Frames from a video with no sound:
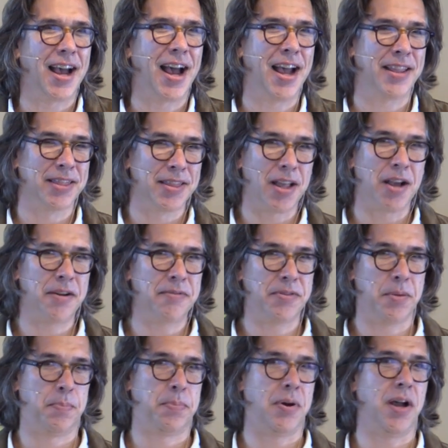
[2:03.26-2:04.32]
I love
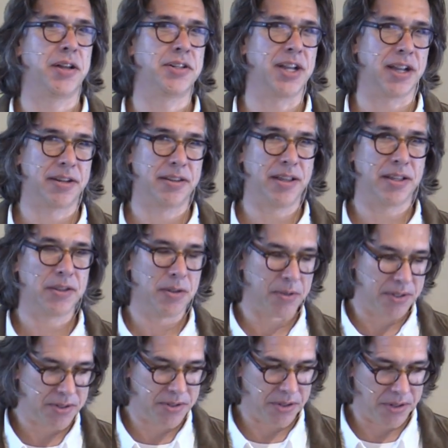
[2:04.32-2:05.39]
the project that
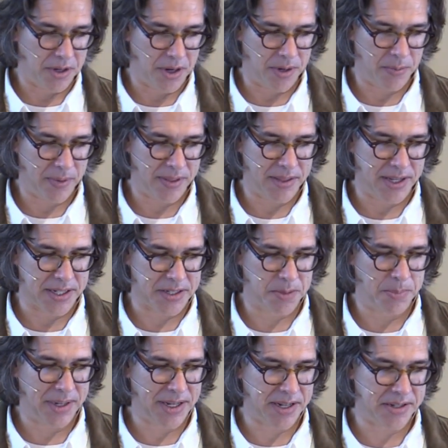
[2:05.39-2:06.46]
Lewis took on with this
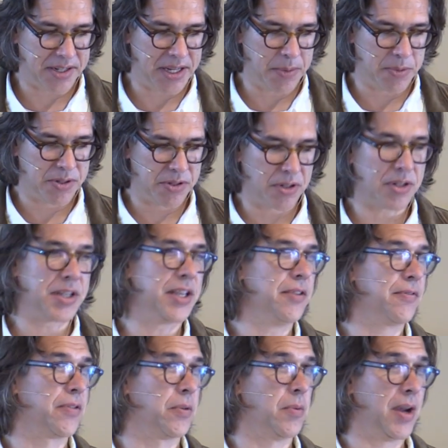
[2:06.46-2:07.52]
because he was looking
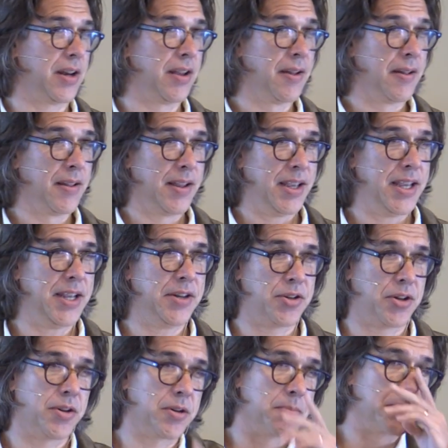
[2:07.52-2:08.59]
for what he
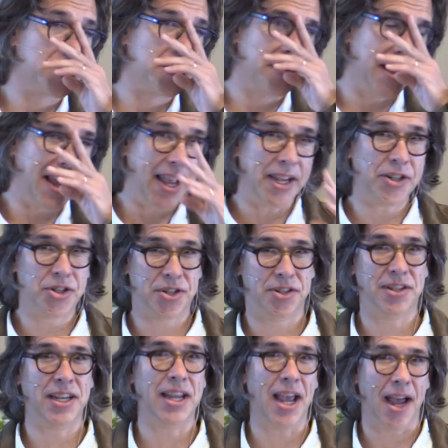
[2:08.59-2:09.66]
terms the
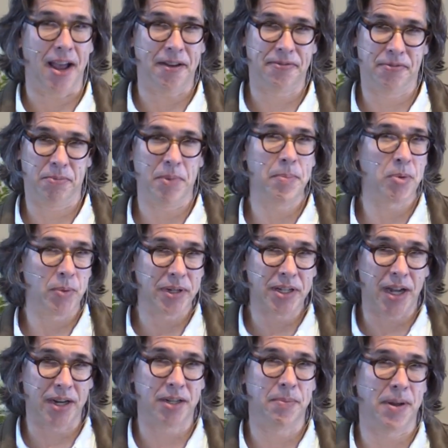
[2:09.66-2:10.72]
HCF. Remember, we
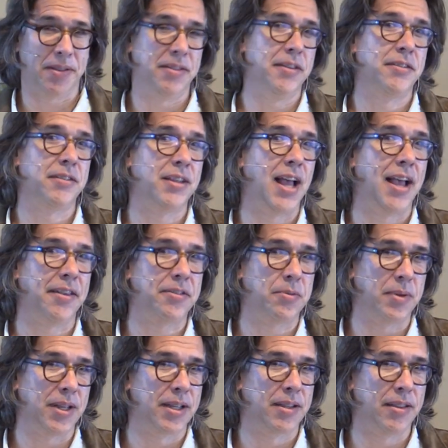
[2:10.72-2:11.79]
talked about this last
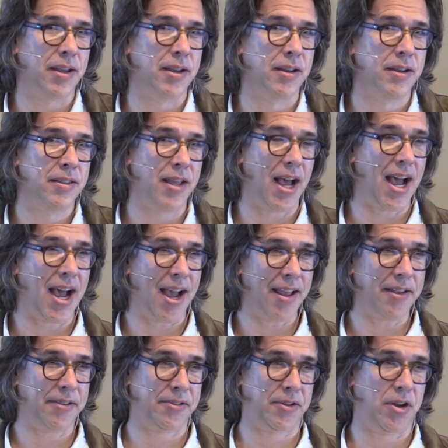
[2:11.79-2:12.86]
week, the, the
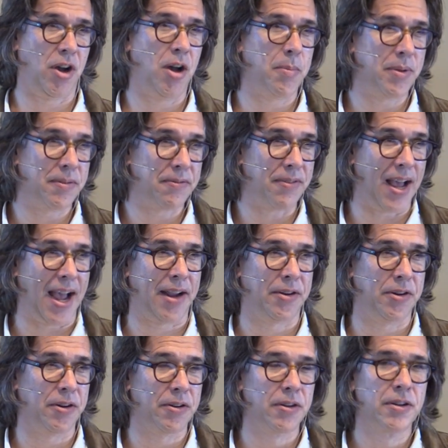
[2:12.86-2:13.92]
highest common
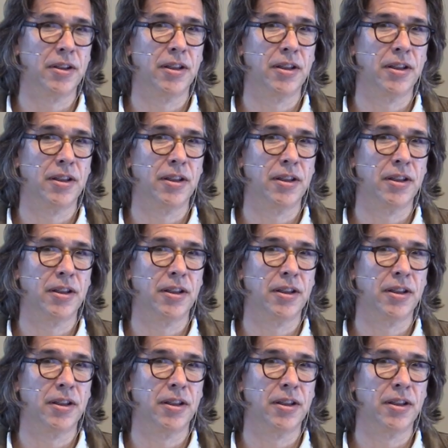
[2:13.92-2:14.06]
factor.